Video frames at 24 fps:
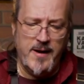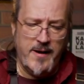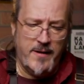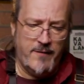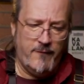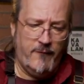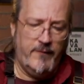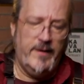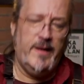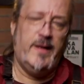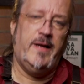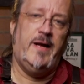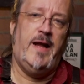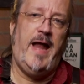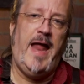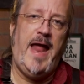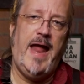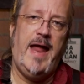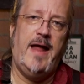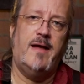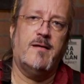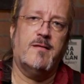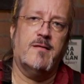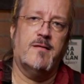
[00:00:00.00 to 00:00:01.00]
It really
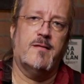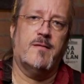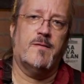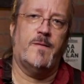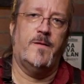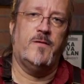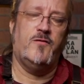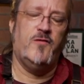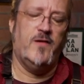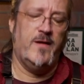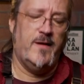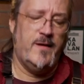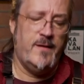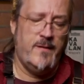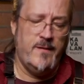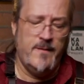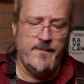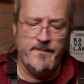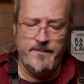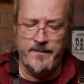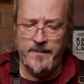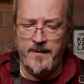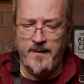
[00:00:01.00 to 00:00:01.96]
enhances the gin.